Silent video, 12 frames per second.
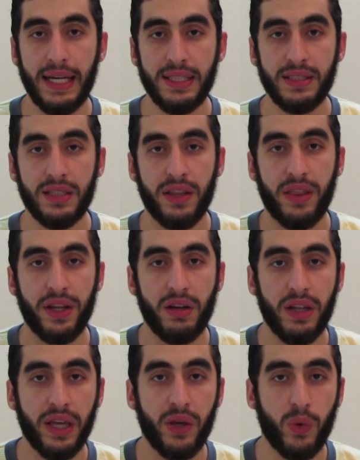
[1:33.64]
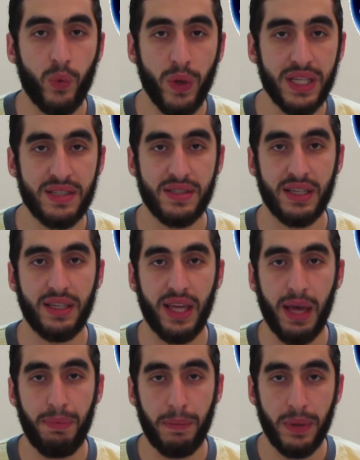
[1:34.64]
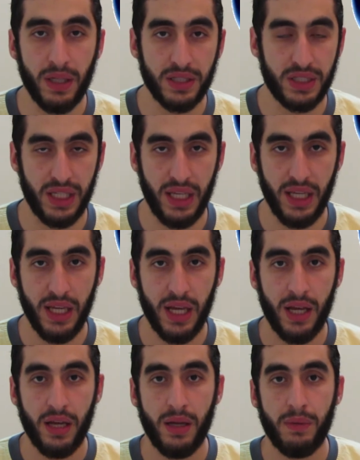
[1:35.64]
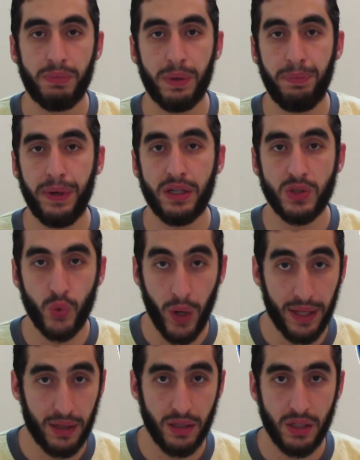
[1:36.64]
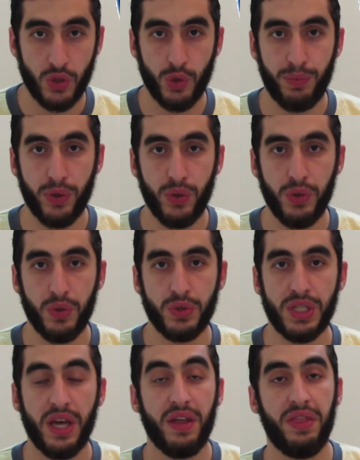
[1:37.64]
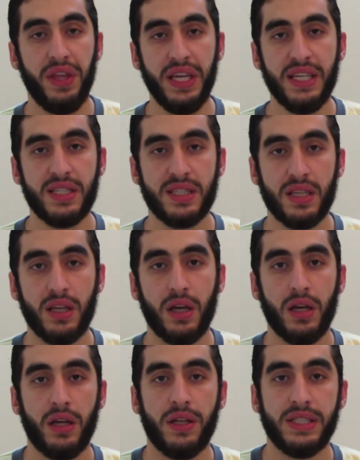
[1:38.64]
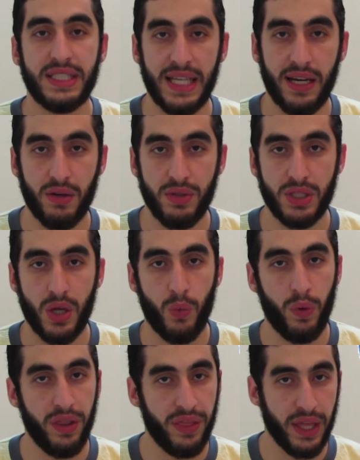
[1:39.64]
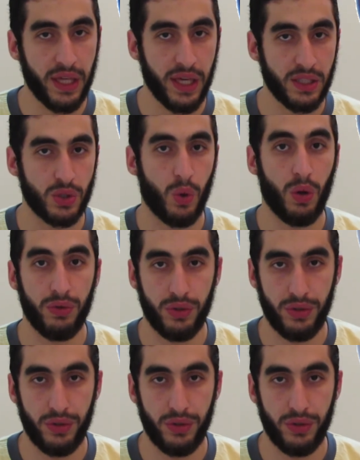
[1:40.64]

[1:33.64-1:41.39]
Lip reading: and their linguistic capability prepared well to produce these sounds when they get